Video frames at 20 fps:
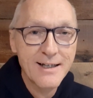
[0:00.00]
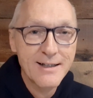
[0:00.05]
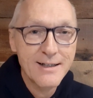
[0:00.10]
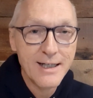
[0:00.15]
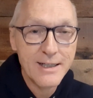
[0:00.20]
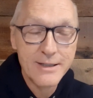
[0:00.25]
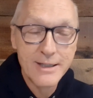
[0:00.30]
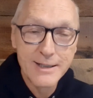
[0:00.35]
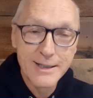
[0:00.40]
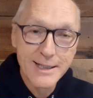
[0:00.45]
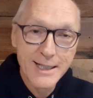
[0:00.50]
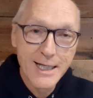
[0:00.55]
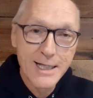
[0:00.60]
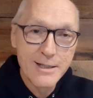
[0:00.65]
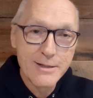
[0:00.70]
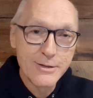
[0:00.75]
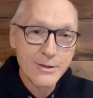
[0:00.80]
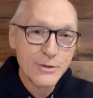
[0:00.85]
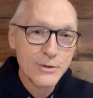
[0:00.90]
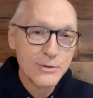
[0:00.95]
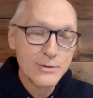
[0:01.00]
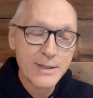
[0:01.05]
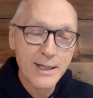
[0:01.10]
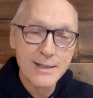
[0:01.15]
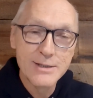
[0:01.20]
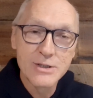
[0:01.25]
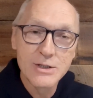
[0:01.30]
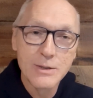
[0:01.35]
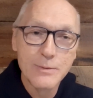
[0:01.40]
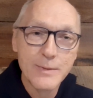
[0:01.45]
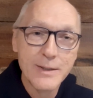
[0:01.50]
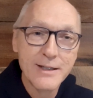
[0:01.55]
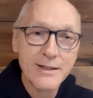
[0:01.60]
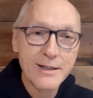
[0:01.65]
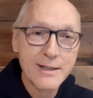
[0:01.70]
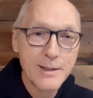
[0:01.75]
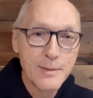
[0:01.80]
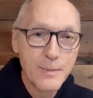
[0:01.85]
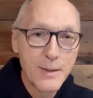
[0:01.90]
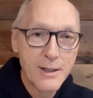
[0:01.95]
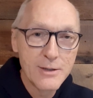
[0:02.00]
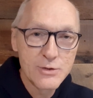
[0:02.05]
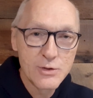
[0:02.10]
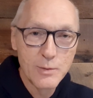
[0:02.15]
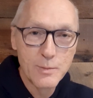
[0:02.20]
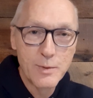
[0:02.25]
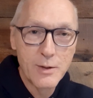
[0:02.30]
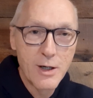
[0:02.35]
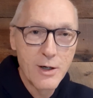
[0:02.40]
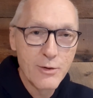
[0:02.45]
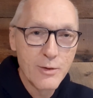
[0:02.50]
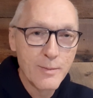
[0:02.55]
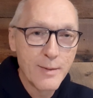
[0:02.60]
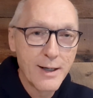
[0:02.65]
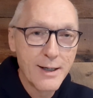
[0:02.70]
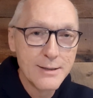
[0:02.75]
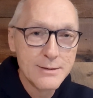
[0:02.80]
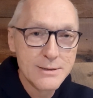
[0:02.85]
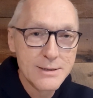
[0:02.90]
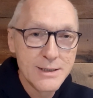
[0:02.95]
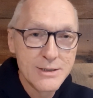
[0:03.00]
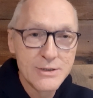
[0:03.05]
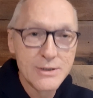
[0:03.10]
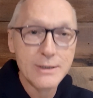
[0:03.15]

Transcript: And then again, in the New Testament, the Apostle Paul reminds us